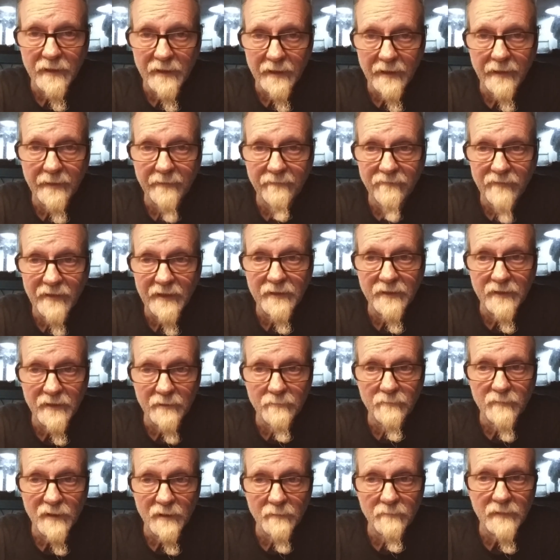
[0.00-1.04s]
and I fed
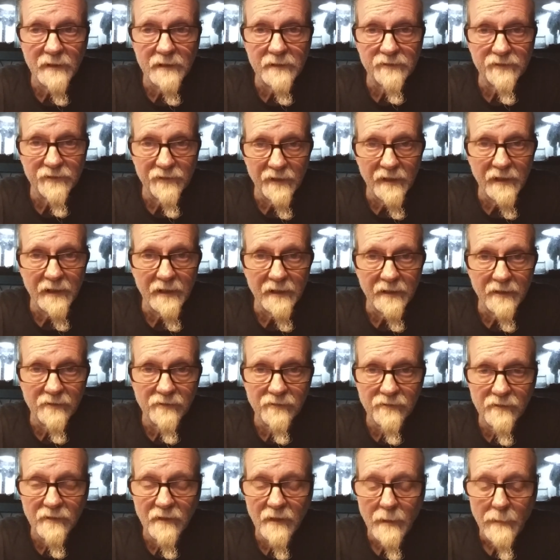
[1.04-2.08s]
them to my snakes.